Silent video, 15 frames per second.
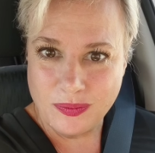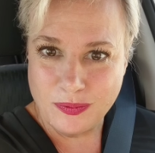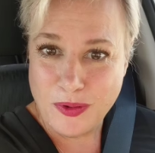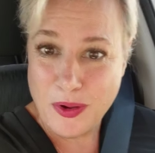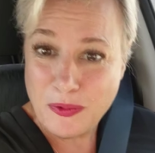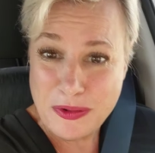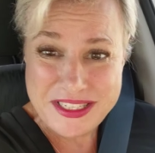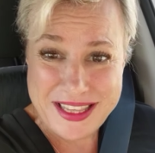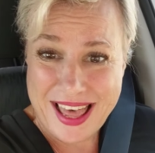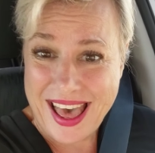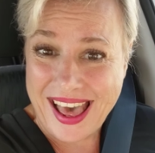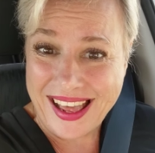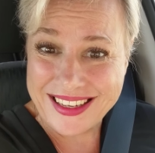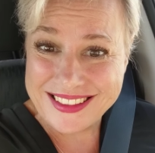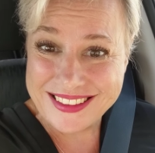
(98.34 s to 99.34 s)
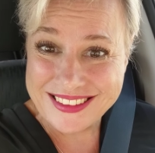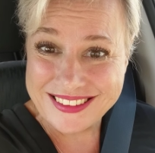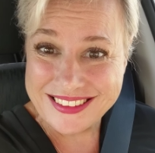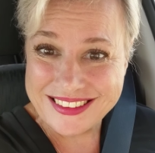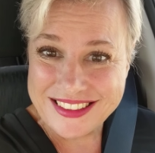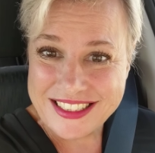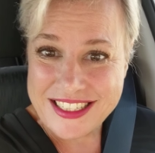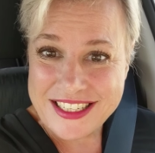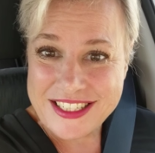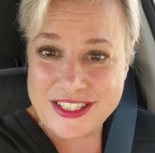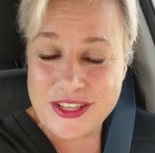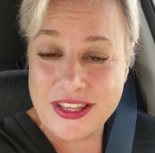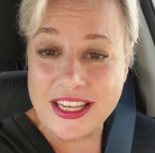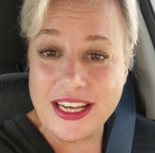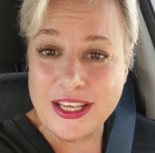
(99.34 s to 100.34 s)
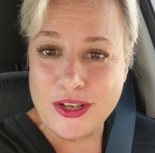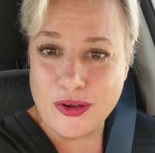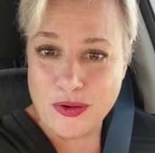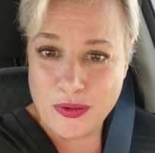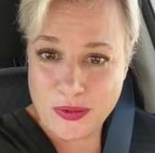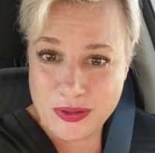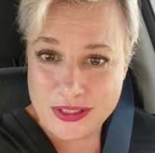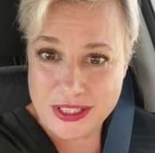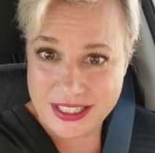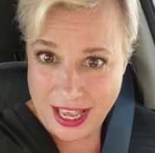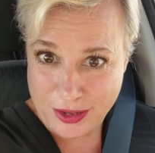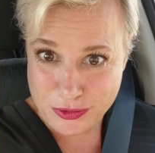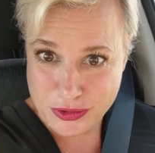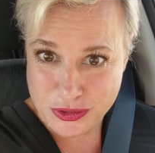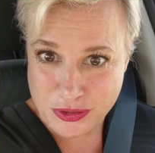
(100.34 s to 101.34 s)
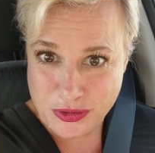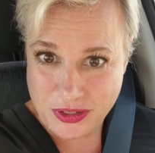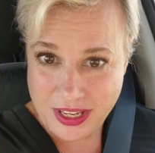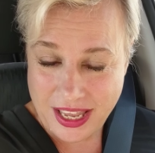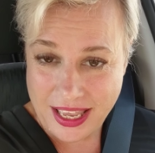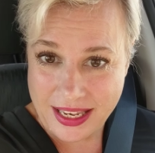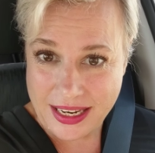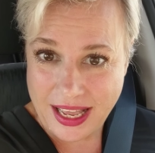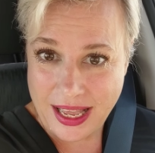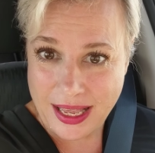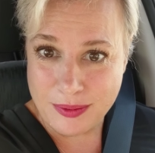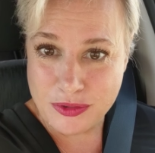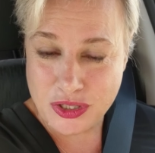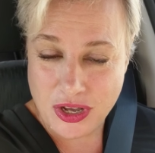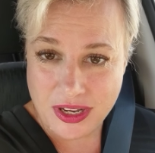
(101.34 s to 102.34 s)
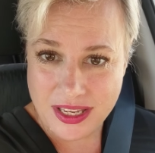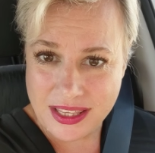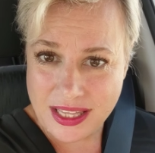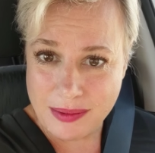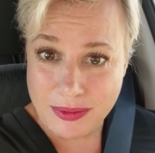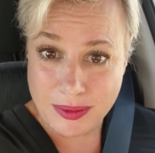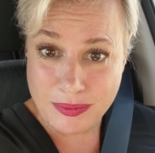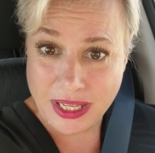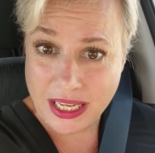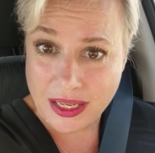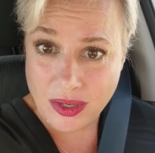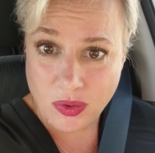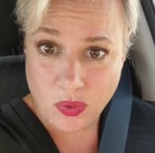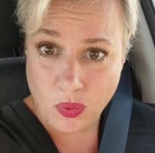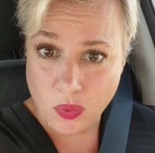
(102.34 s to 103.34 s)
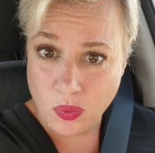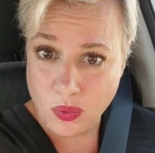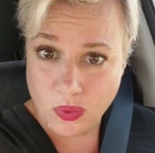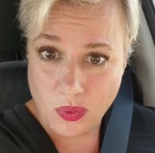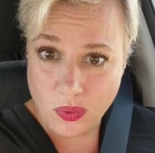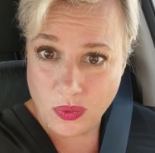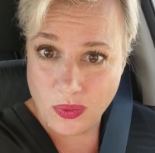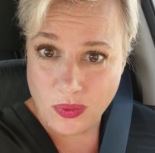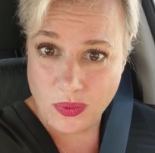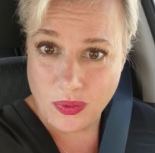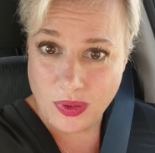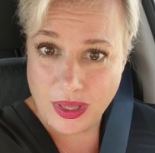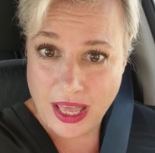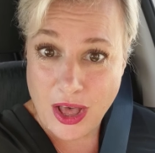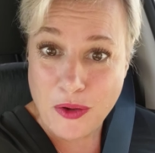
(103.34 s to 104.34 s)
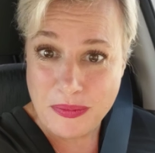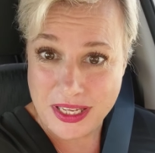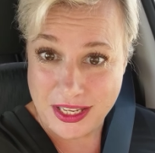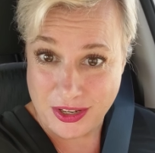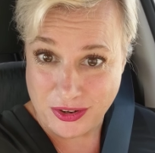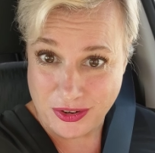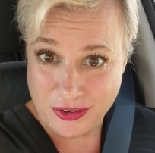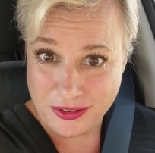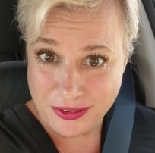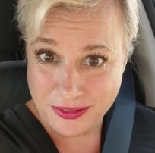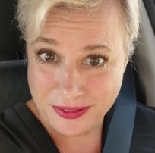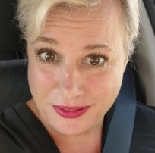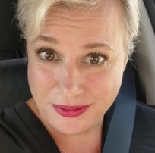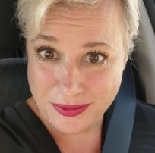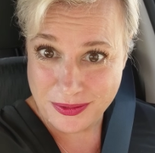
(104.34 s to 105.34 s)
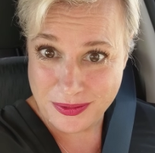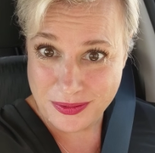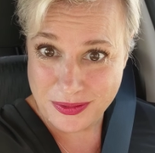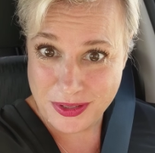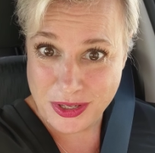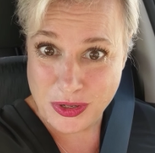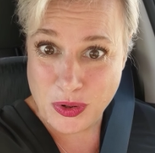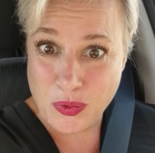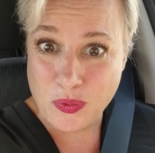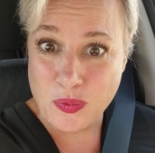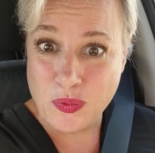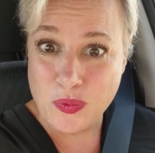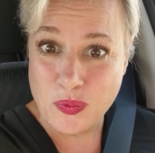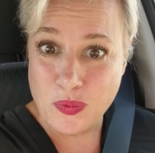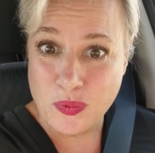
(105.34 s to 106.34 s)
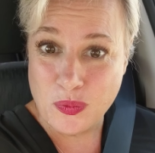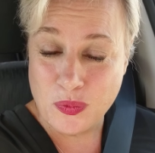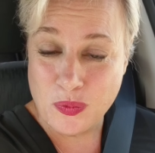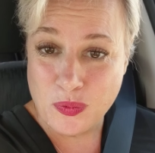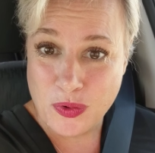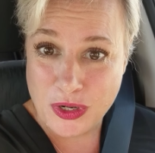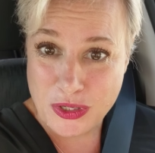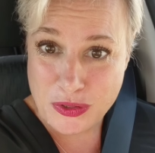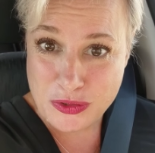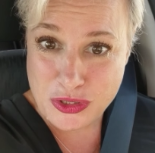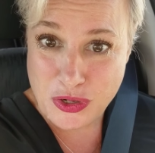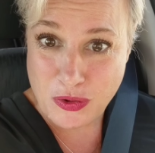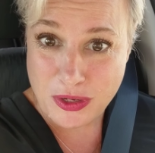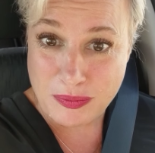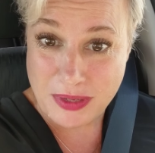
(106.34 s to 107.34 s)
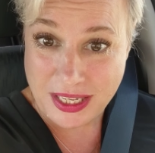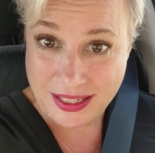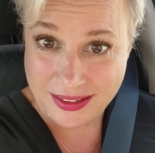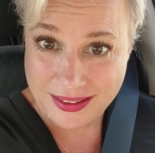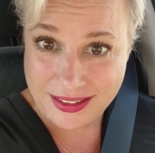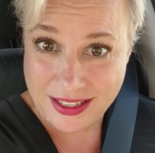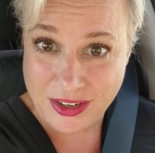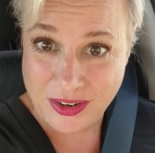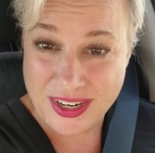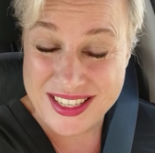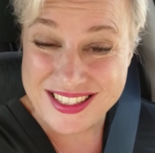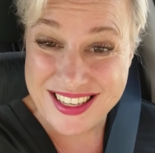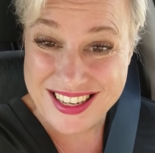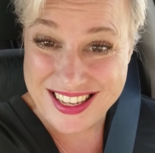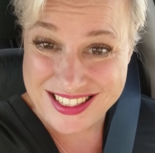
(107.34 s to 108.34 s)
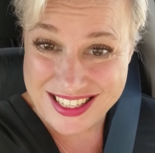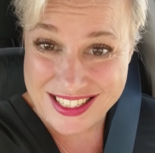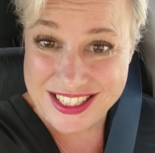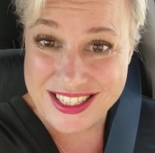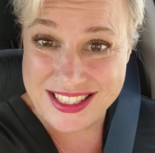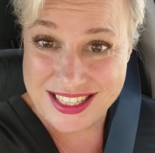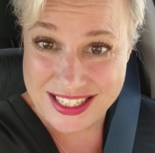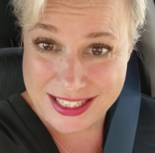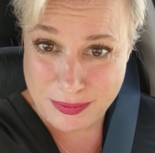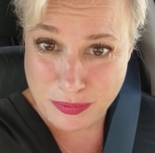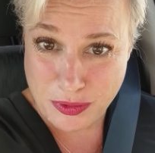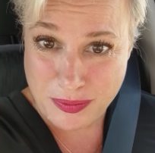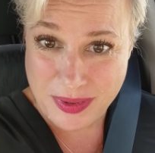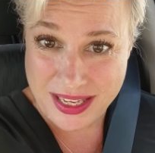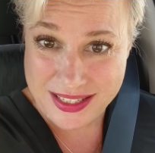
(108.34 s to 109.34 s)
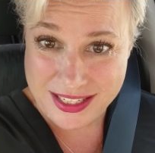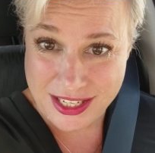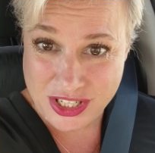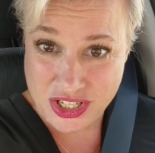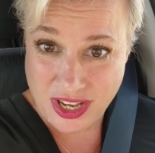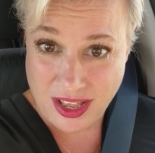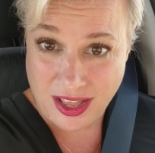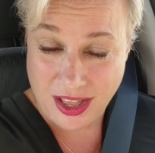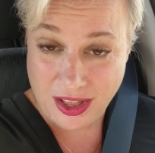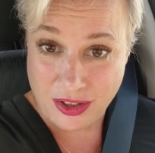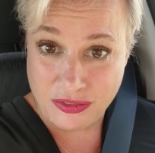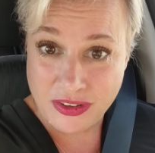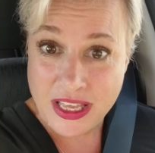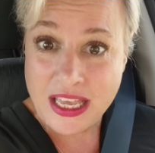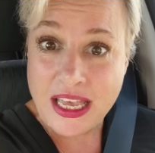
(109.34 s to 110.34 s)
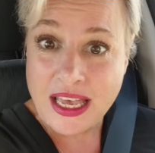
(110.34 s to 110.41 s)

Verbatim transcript: what was that? So then I go to council and I'm talking to them and I'm like, well, help me here. You know, what are you showing me? You know, I said, is it just the simple message of,